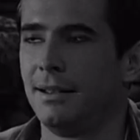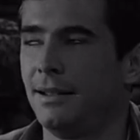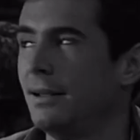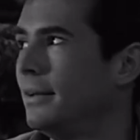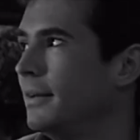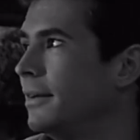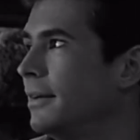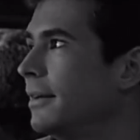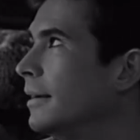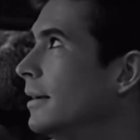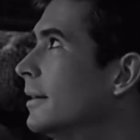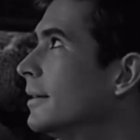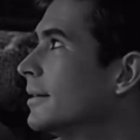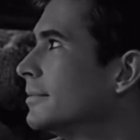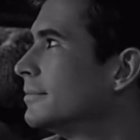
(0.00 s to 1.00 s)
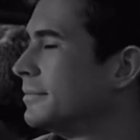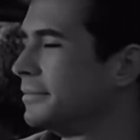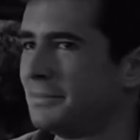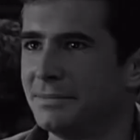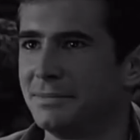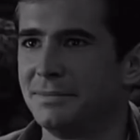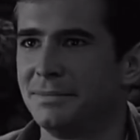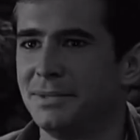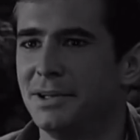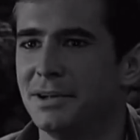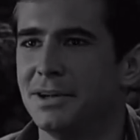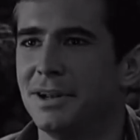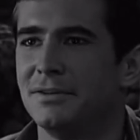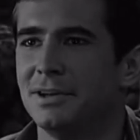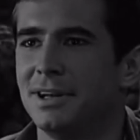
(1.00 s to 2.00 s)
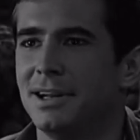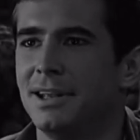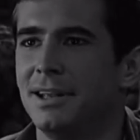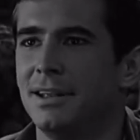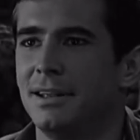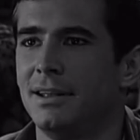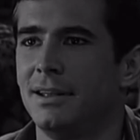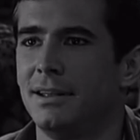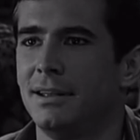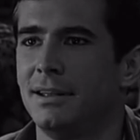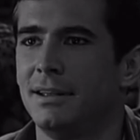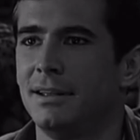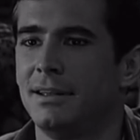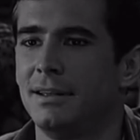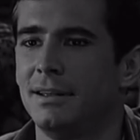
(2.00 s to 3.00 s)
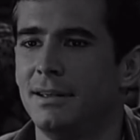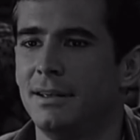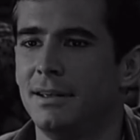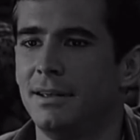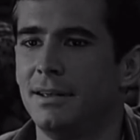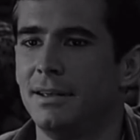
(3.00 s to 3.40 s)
is where Norman sits. This is to reflect his hidden thoughts and